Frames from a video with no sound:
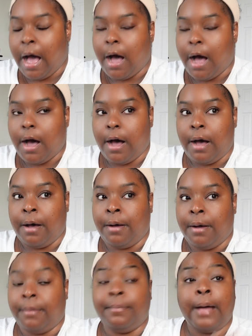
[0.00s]

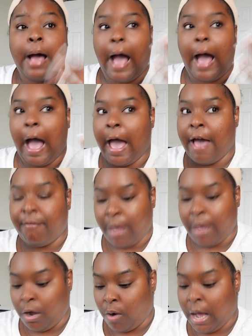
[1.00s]
I have
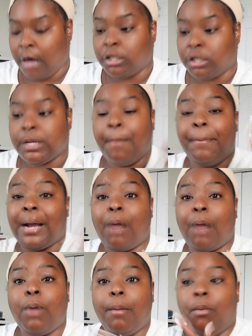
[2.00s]
my own house, but I
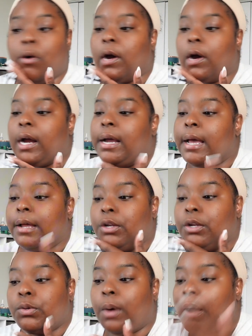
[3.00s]
want more.
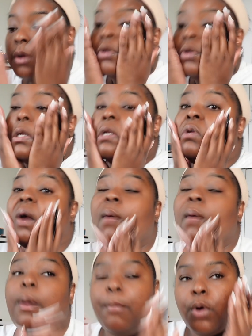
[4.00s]
Do I
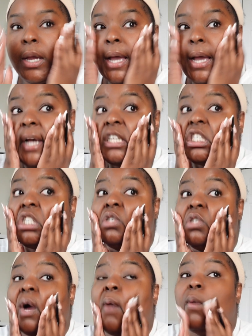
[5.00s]
want more? Yes.
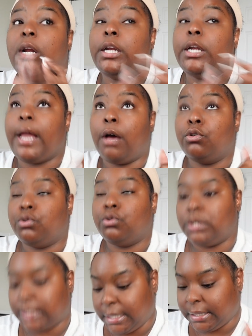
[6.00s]
Do I want to now do the
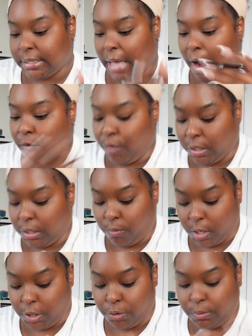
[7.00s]
thing that I really want
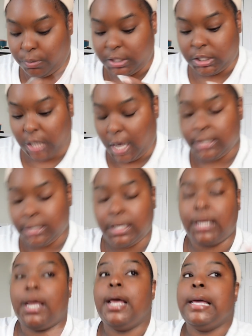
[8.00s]
to do, which is
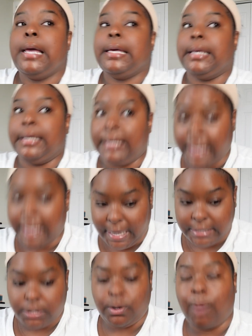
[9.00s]
content?
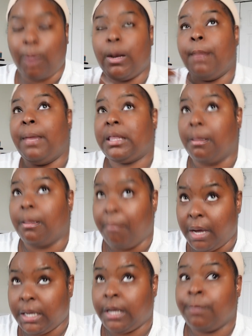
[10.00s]
Yes. Do I want to make the
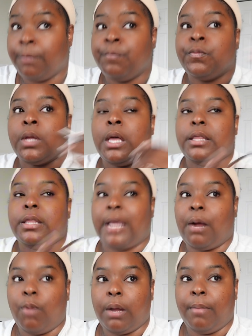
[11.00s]
money that
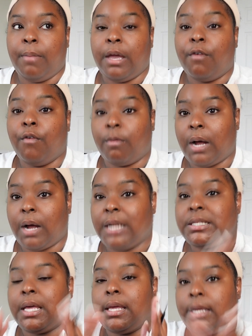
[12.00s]
I want to make from
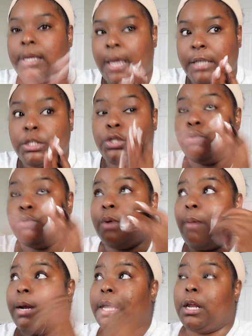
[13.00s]
content? Yes. Do I
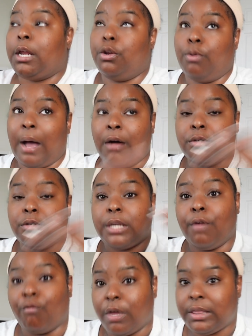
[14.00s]
want to get a new house
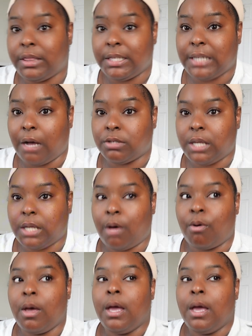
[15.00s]
and rent this house out?